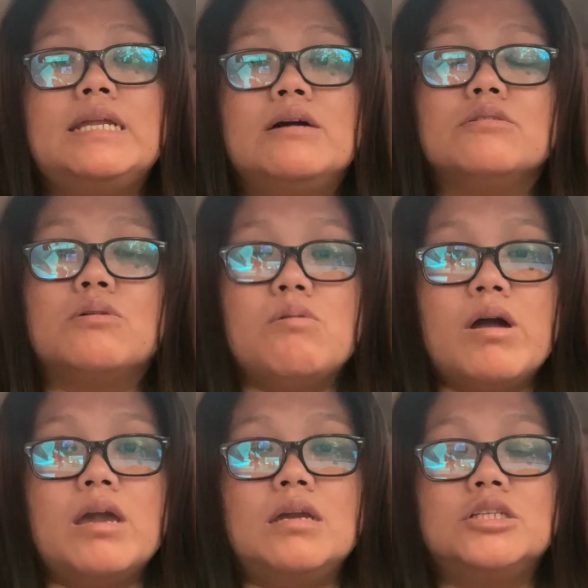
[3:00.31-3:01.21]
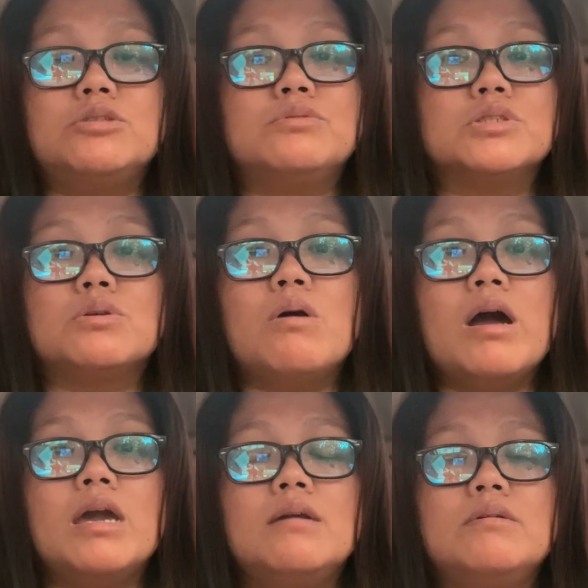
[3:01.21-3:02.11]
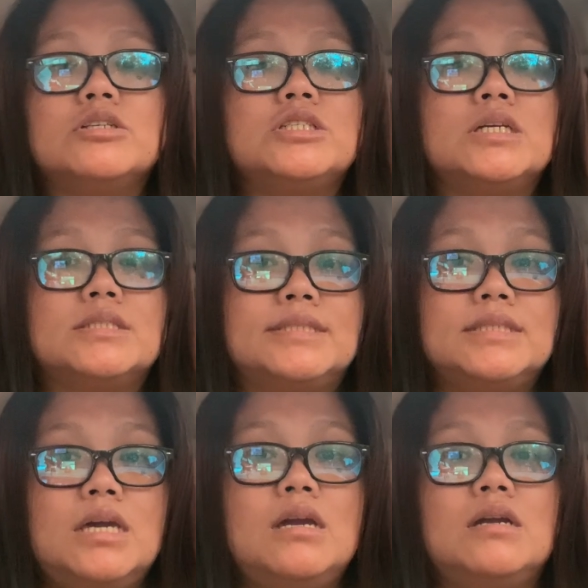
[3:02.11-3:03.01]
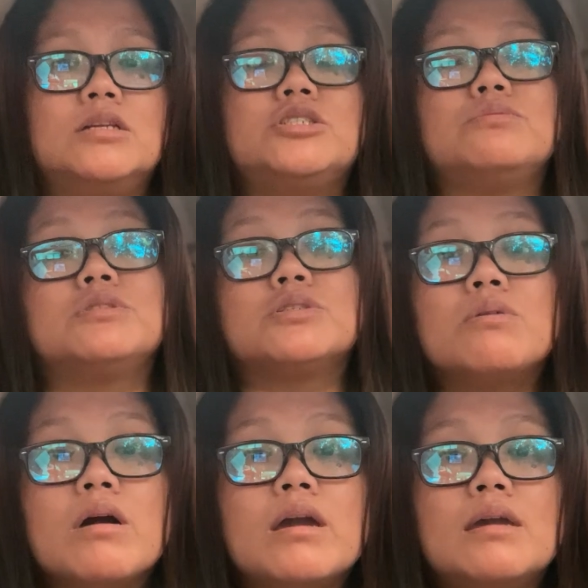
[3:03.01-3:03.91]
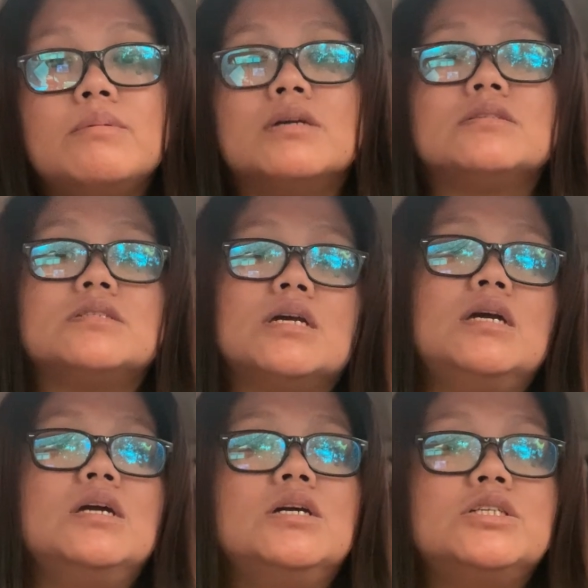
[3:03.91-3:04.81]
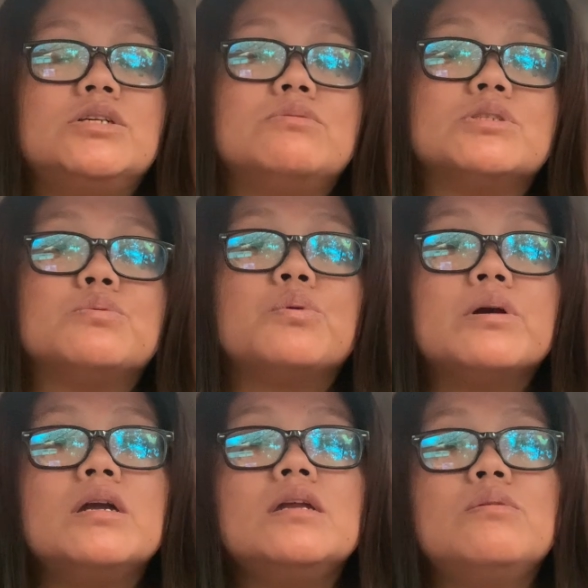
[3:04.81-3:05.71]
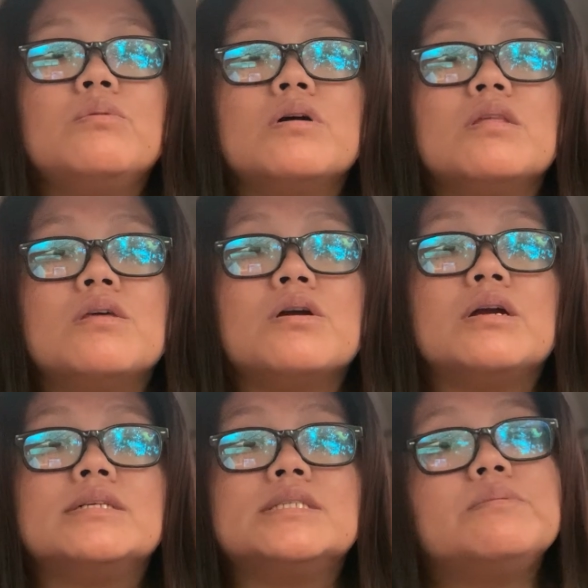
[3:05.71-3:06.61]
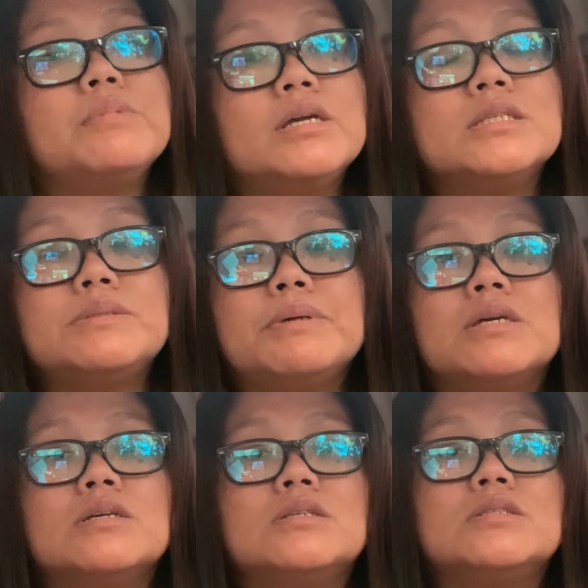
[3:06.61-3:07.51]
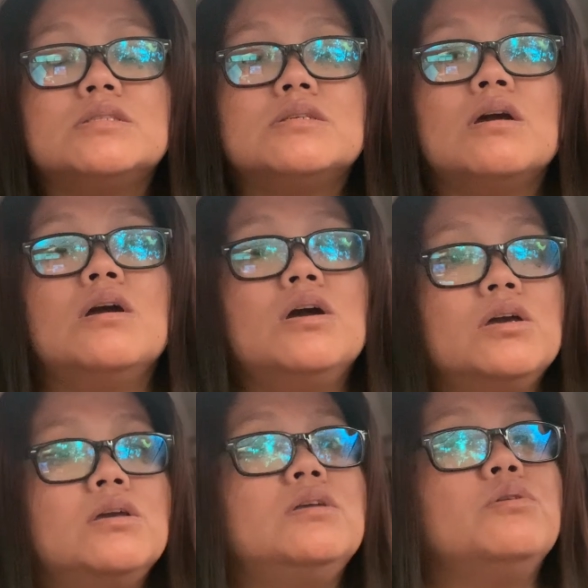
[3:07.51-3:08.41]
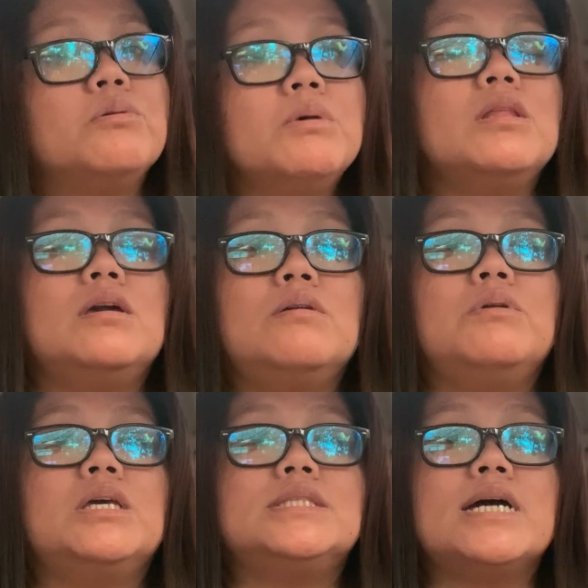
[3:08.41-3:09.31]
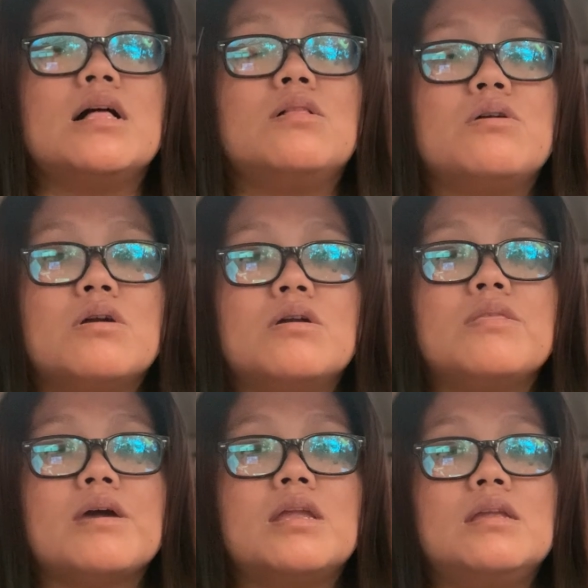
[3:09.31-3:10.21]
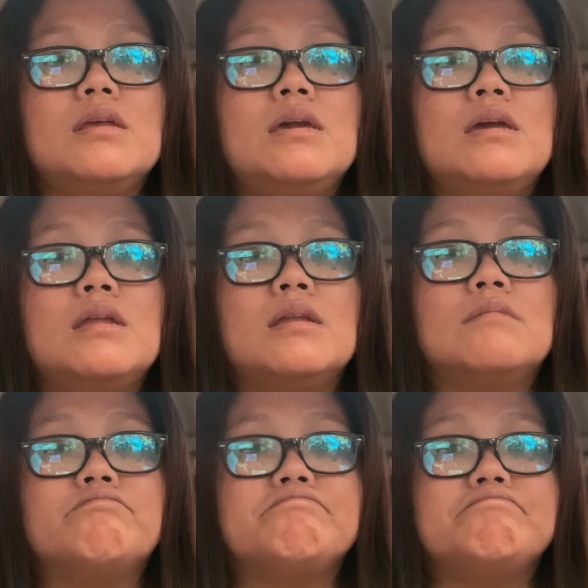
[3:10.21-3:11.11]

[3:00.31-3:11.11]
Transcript: out crying. She was crying because she got scared. She was crying because she was worried with her siblings, because normally we tell her that in